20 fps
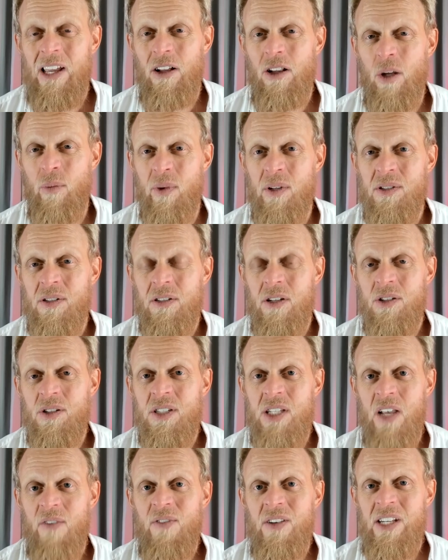kilometers, so
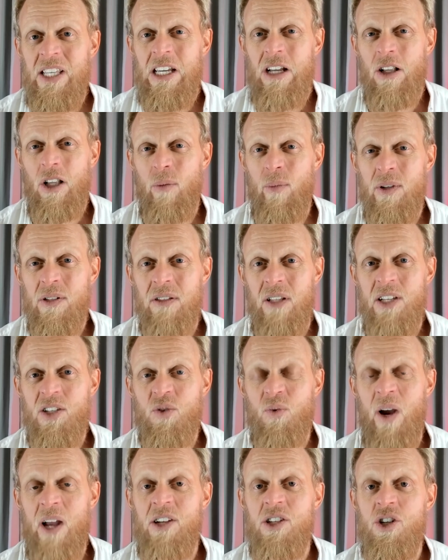70 kilometers
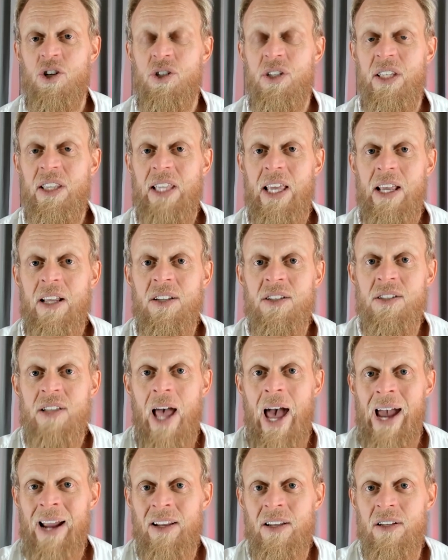less range using the
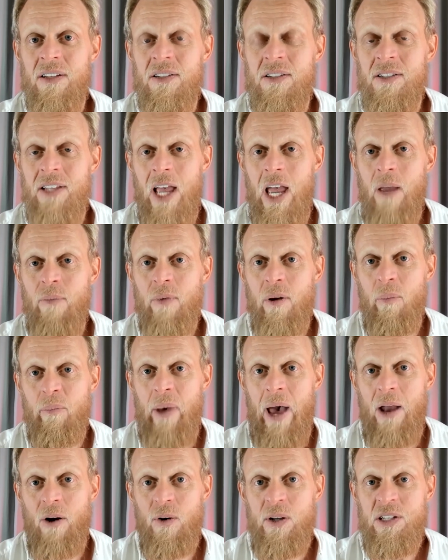exact same
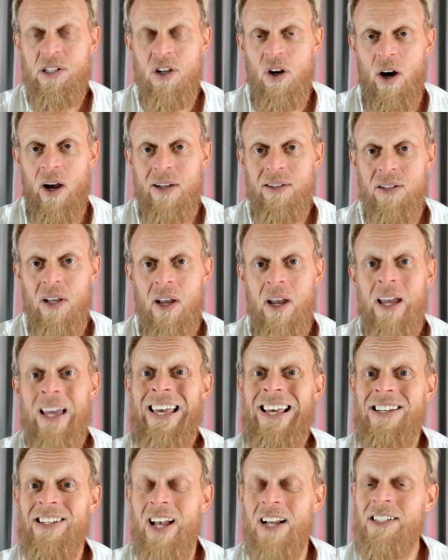battery size,
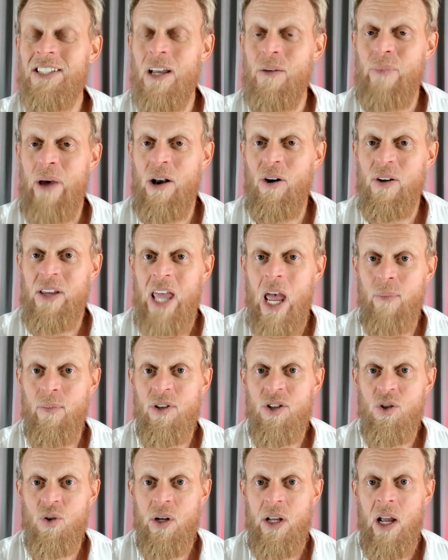exact same battery
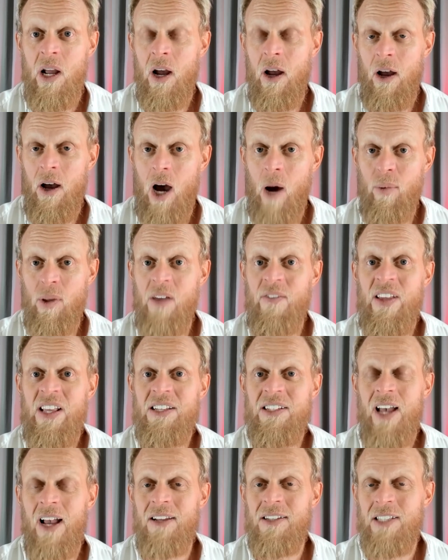chemistry. I believe the
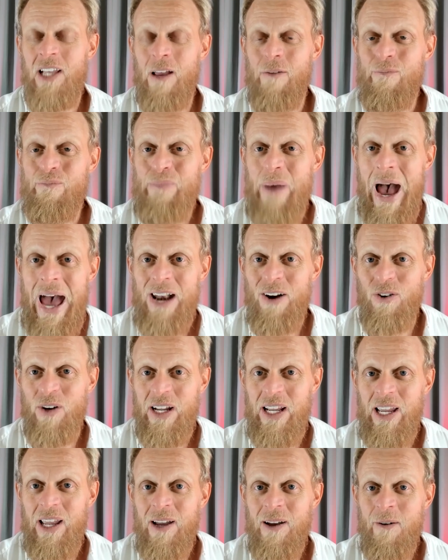exact same
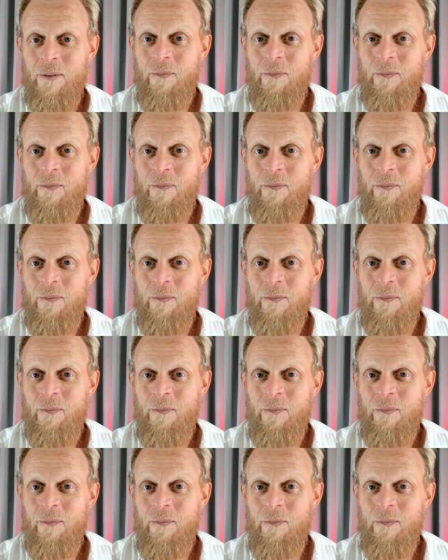battery,